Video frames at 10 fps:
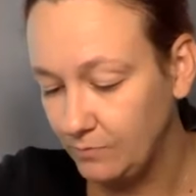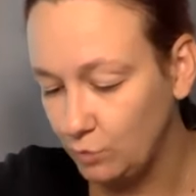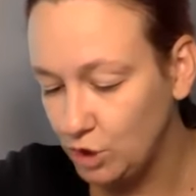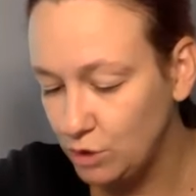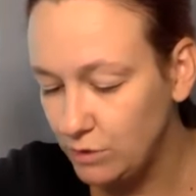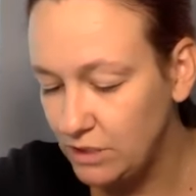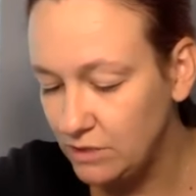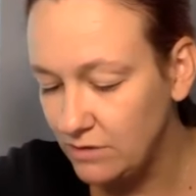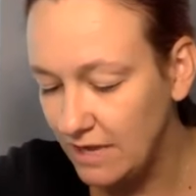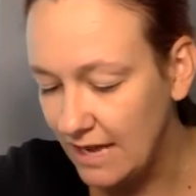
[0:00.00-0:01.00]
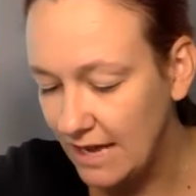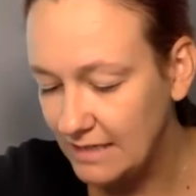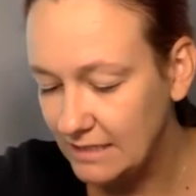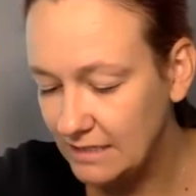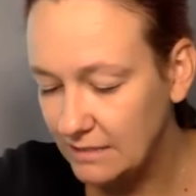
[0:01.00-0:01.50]
"What should we do?" they
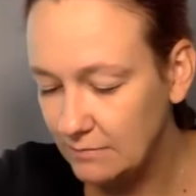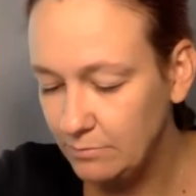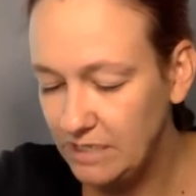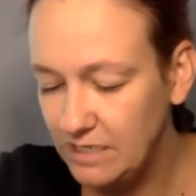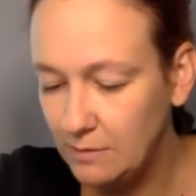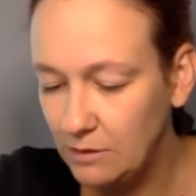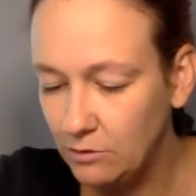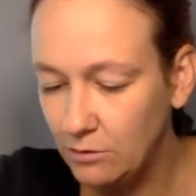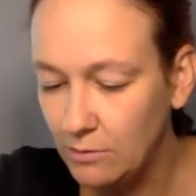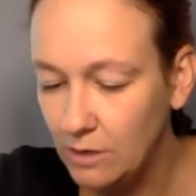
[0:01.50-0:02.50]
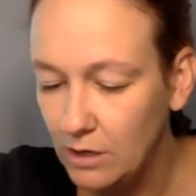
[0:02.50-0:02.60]
asked. Peace Pilgrim